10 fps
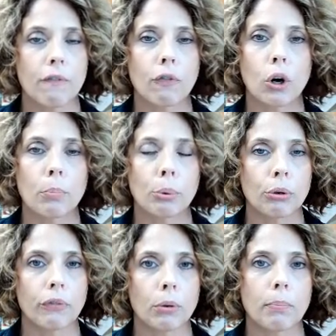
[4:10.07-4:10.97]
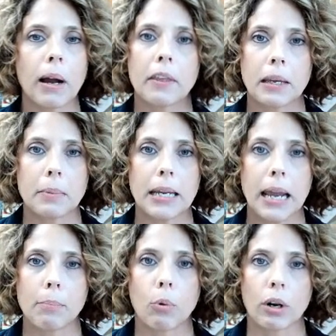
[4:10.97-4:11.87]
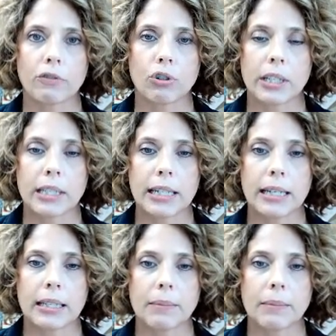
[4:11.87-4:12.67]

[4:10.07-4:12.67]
for approval by the MDA Board of Trustees.